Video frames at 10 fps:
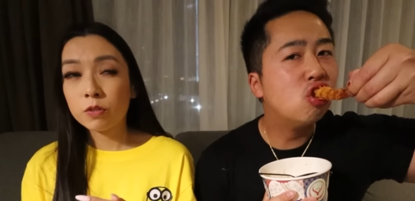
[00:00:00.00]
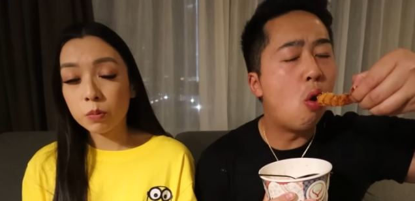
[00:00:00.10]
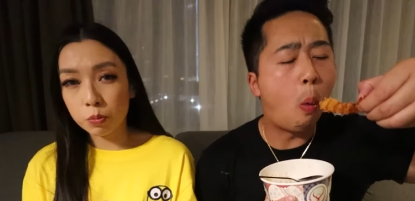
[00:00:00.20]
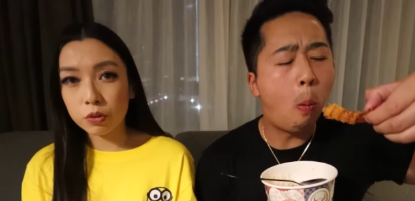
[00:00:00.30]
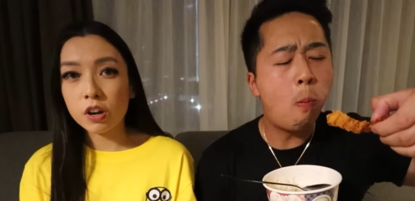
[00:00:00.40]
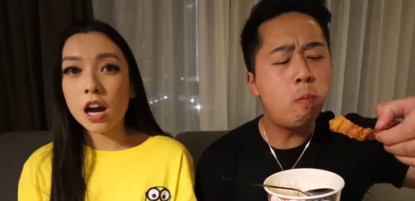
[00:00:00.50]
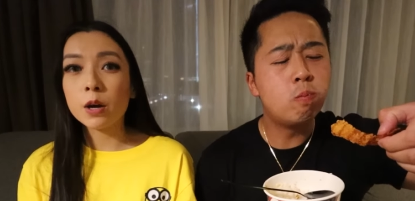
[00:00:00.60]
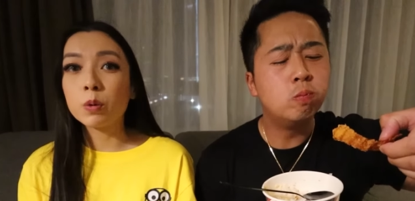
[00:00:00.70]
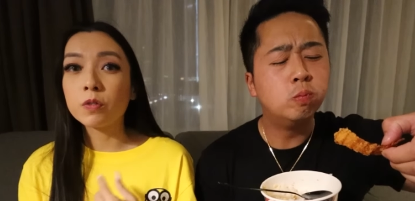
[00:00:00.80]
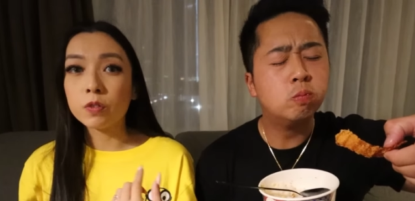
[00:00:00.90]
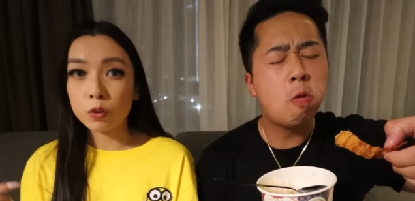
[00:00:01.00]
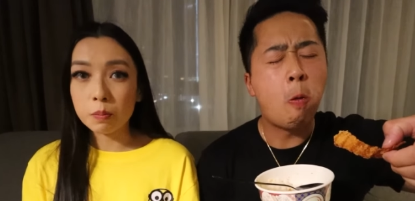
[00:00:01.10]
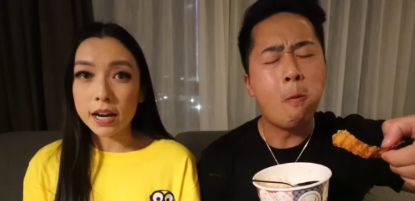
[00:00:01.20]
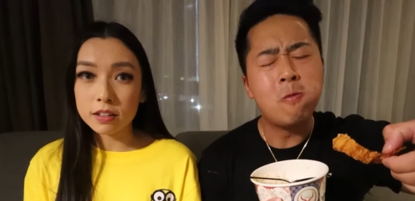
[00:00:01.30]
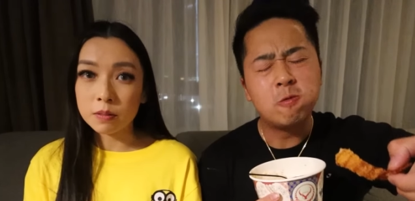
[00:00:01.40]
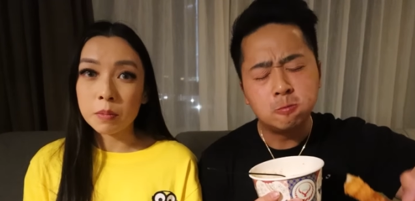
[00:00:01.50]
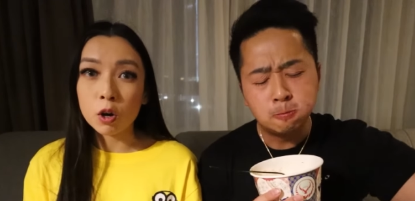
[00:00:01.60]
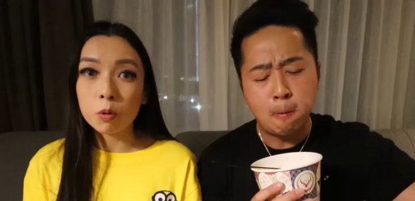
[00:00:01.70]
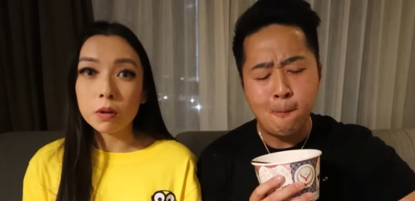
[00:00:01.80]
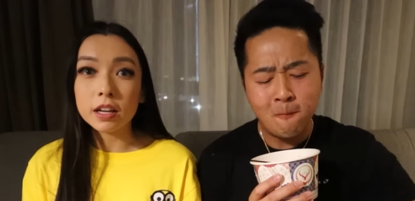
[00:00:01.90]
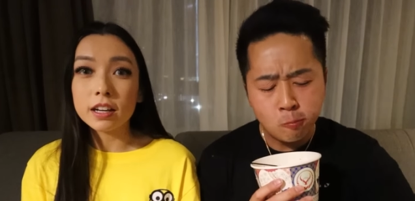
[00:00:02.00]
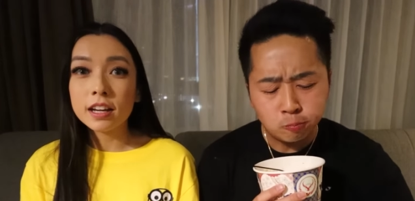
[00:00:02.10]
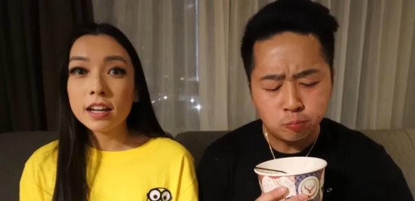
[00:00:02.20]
Speaker 1: from Brunei, we flew back to Melbourne.